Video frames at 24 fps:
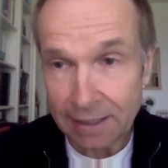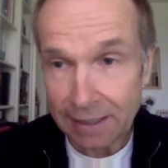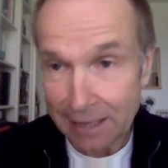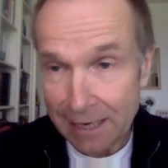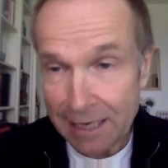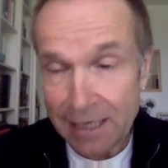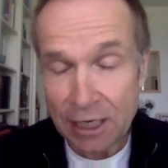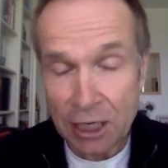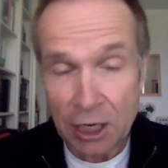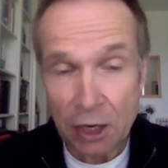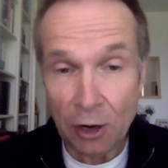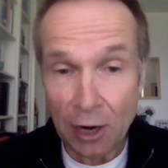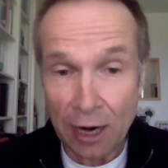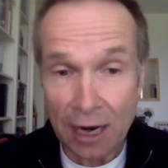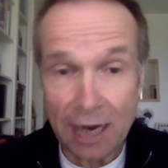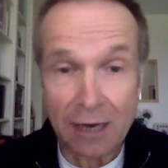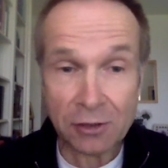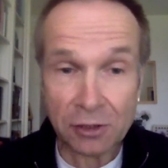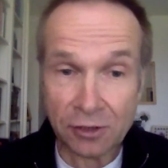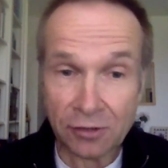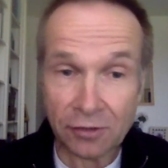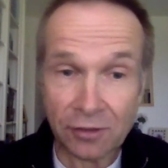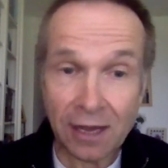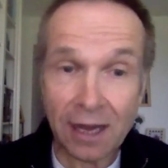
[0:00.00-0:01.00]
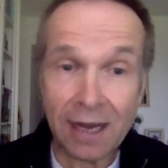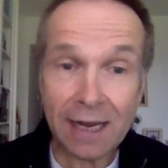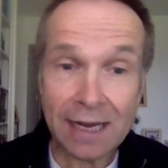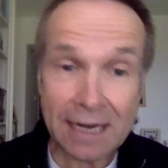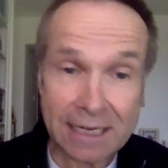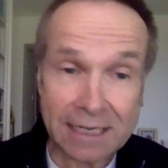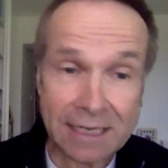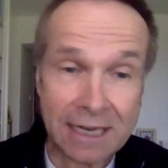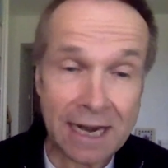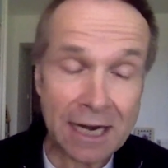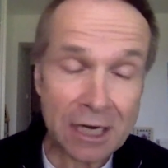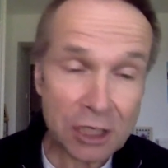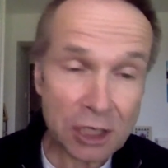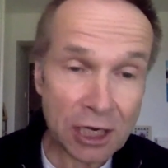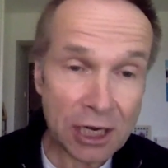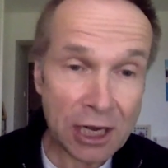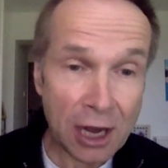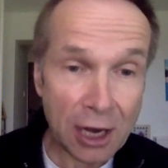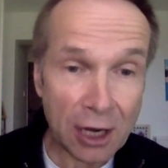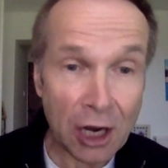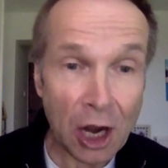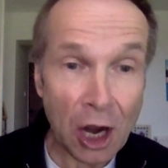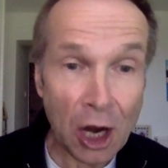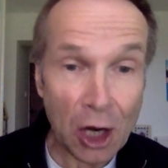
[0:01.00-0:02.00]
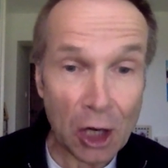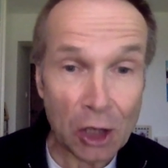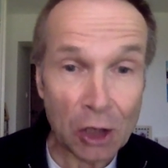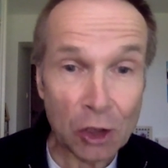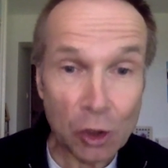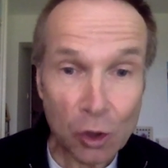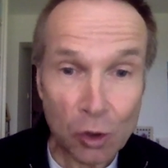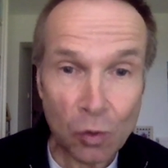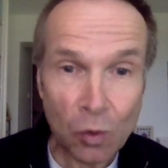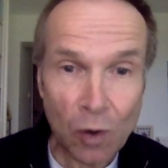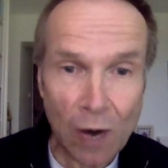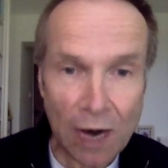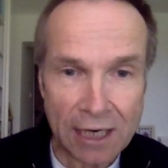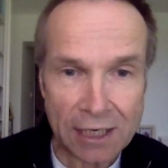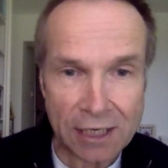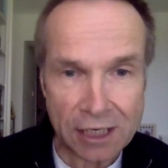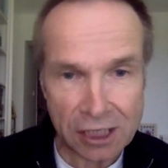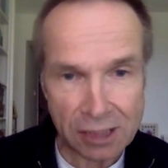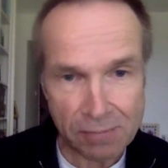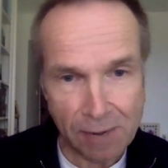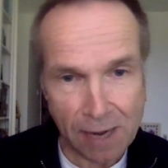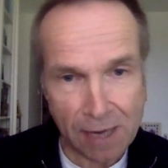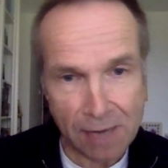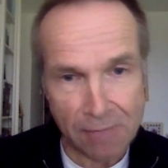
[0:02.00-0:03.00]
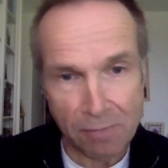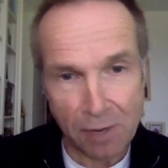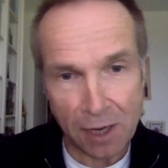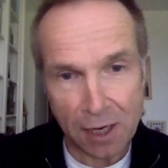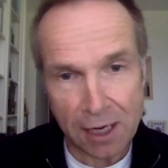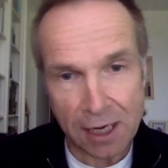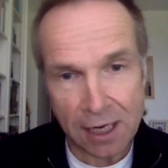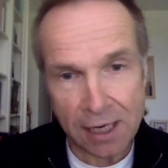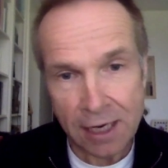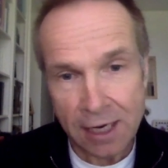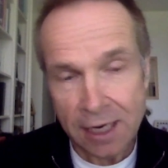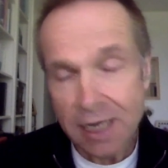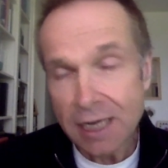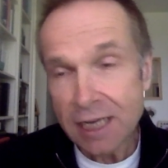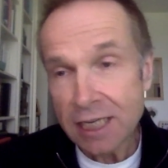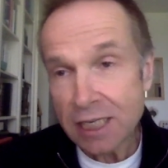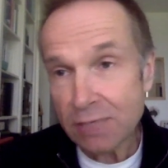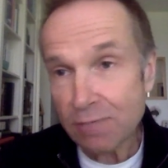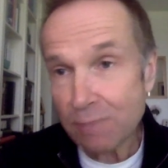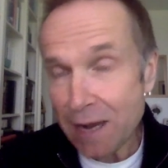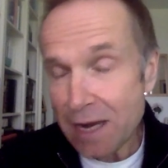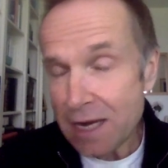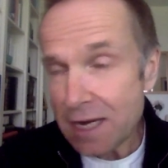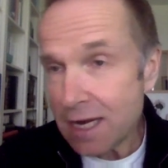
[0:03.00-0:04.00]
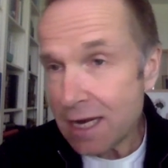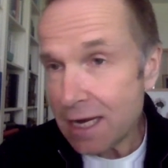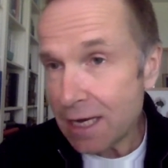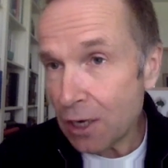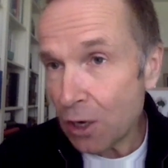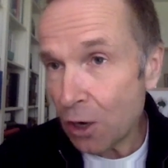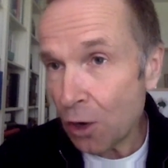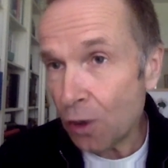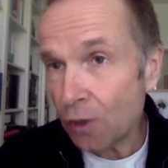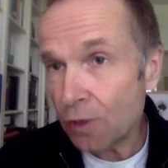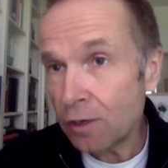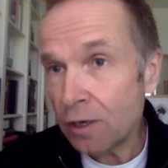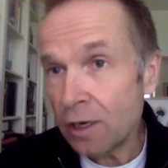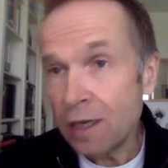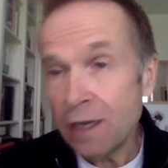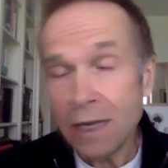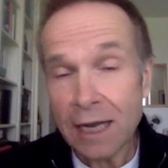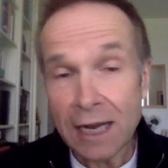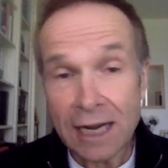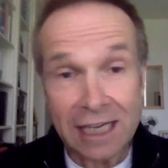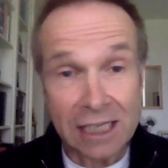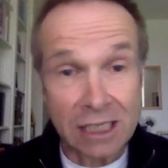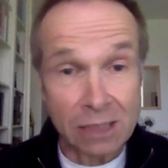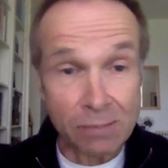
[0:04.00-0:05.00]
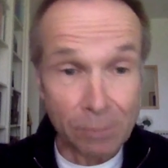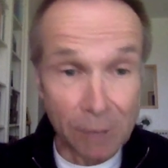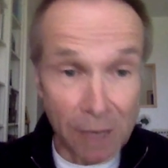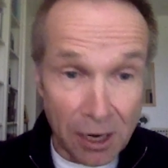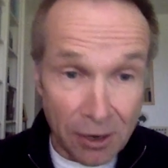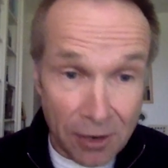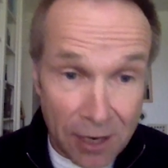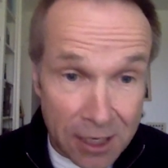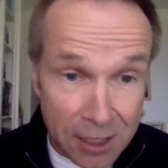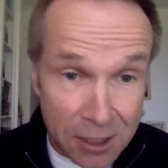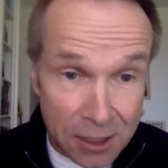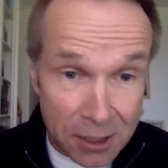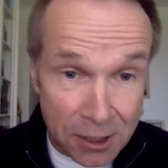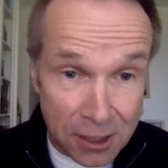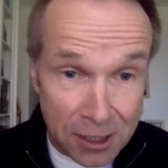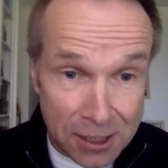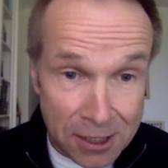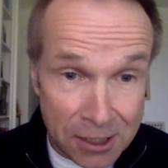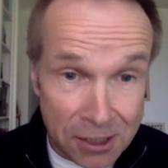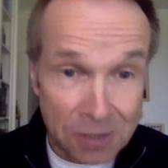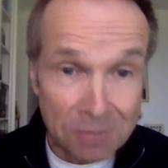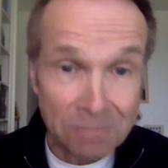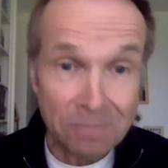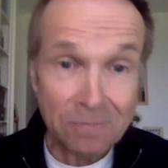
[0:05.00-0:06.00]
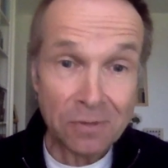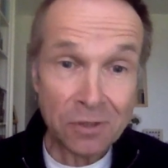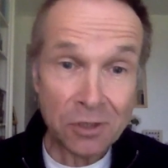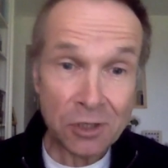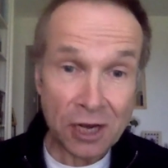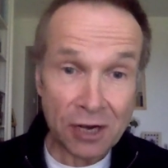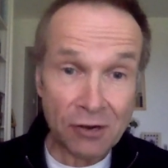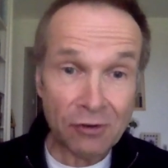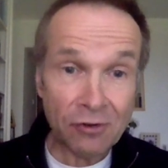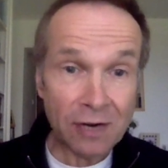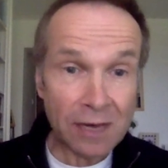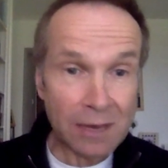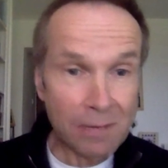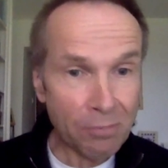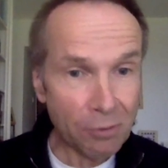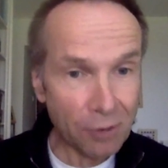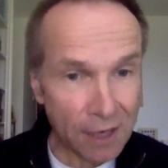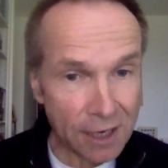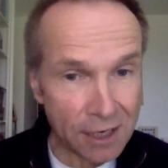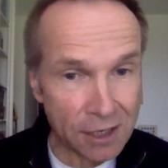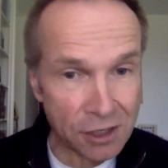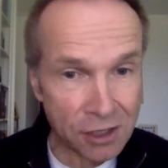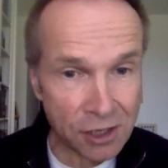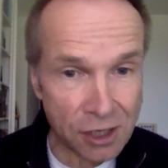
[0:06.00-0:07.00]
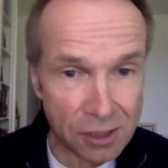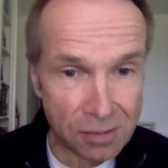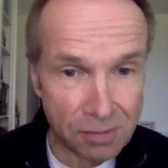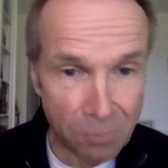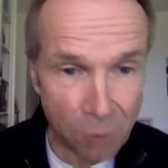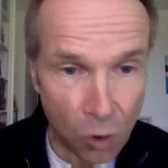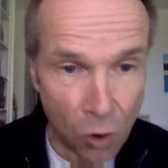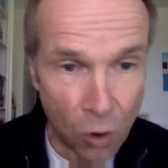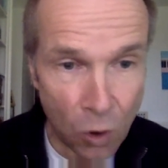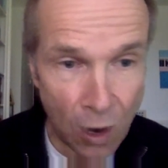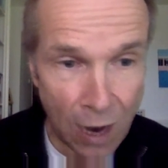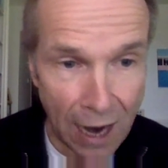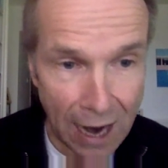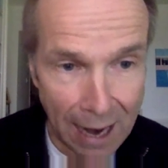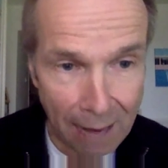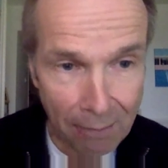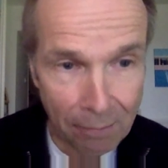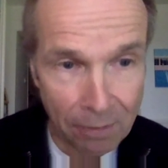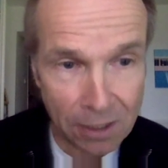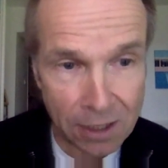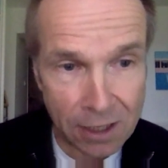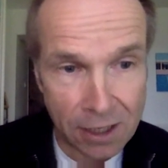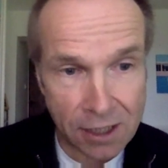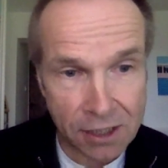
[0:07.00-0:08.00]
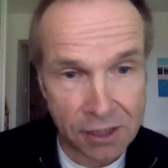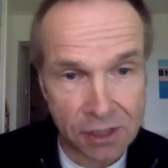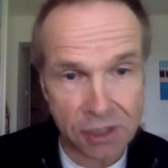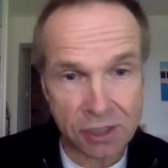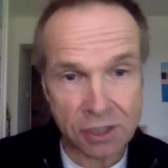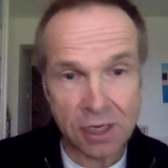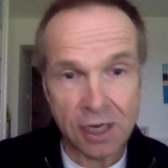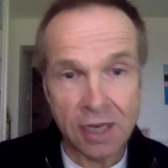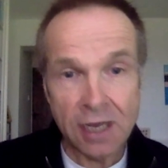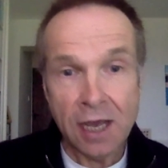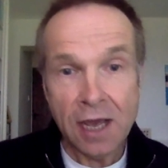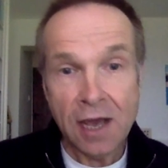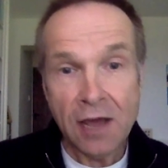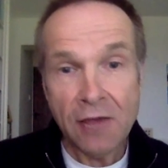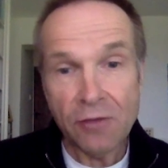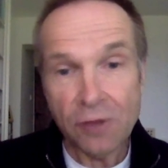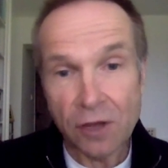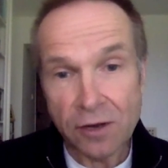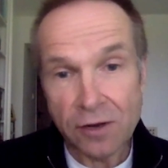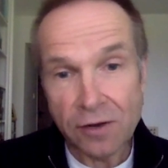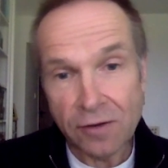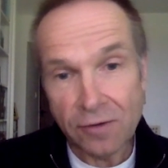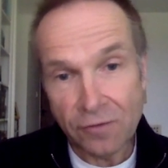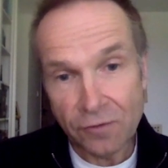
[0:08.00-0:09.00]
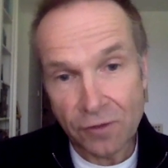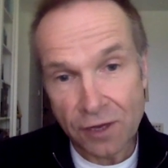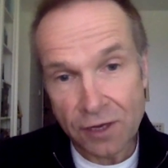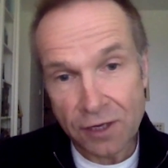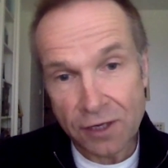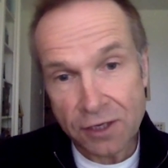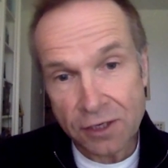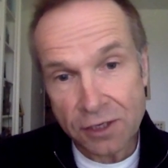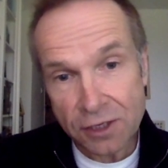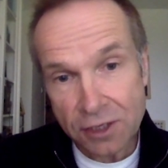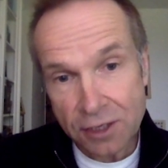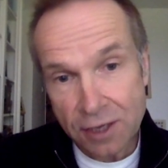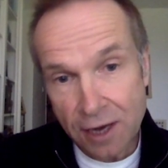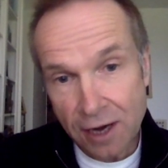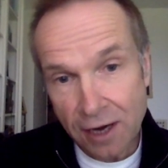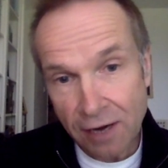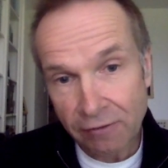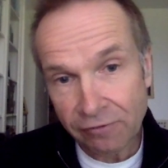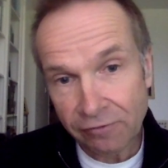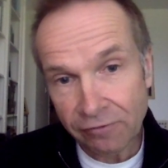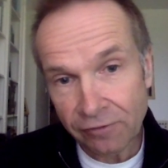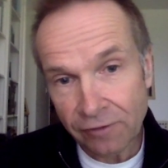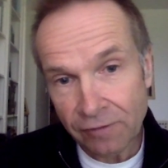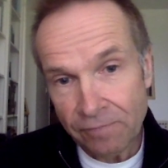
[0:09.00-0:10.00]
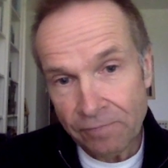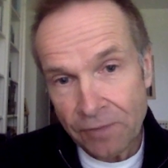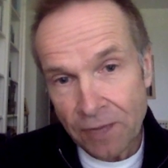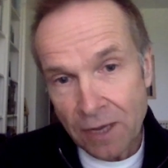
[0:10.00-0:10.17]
cleaning your house, that is actually a good way to spend money. Spending on experiences generally brings us more happiness than stuff.